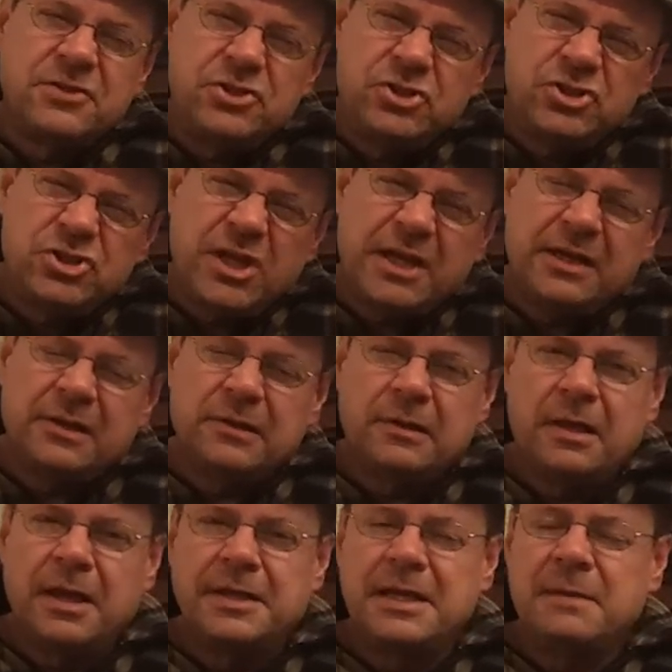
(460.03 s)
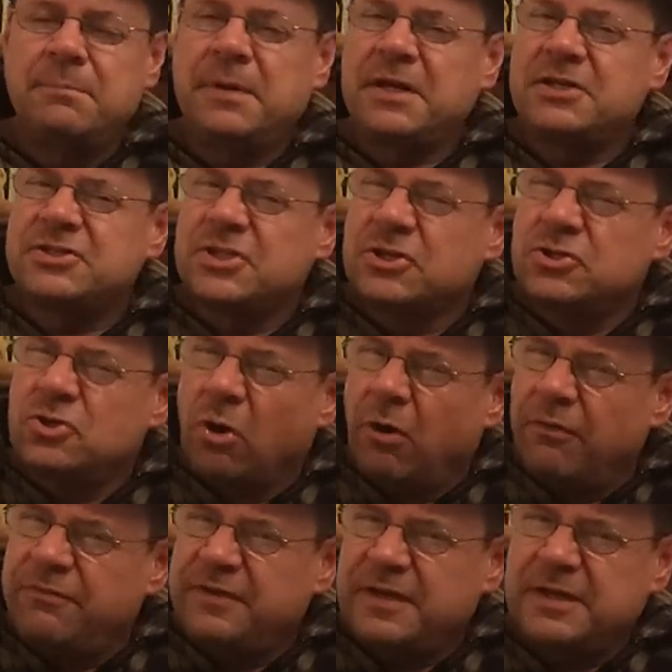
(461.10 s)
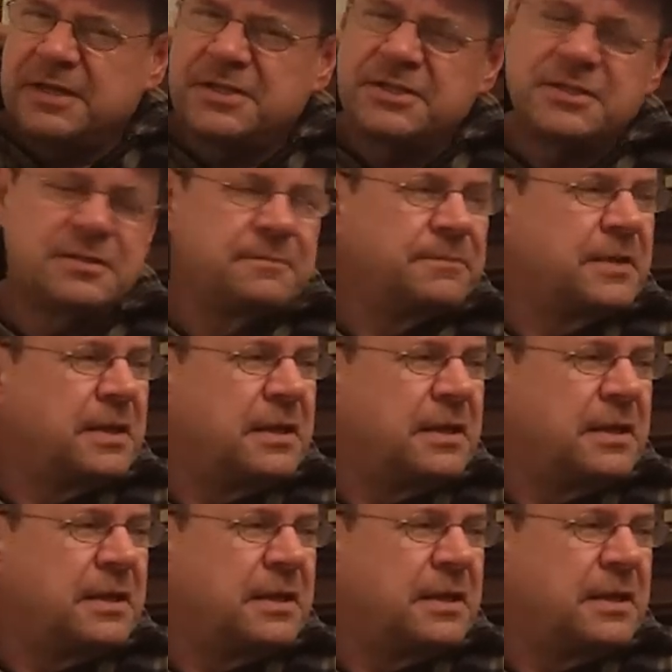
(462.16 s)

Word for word: gentle honey, but it's the toffiness,